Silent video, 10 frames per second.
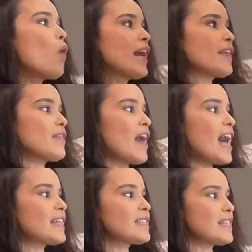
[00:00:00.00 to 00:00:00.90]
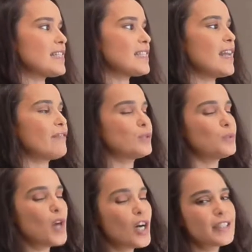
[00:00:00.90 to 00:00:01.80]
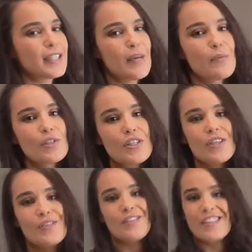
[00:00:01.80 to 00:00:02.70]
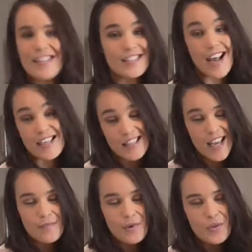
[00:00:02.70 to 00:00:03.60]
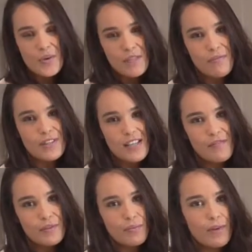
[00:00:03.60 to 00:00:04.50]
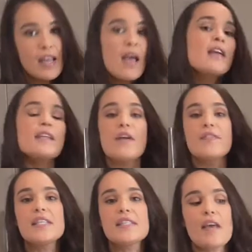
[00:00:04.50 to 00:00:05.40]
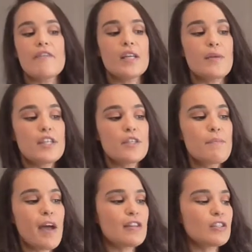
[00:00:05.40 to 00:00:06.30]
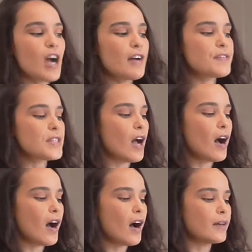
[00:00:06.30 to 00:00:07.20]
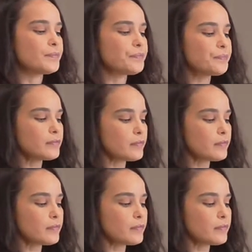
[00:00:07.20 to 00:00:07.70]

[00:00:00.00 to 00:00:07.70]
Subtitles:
why that is level 1, and then we'll do the exact same all the way through to level 3. Now these evaluation paragraphs are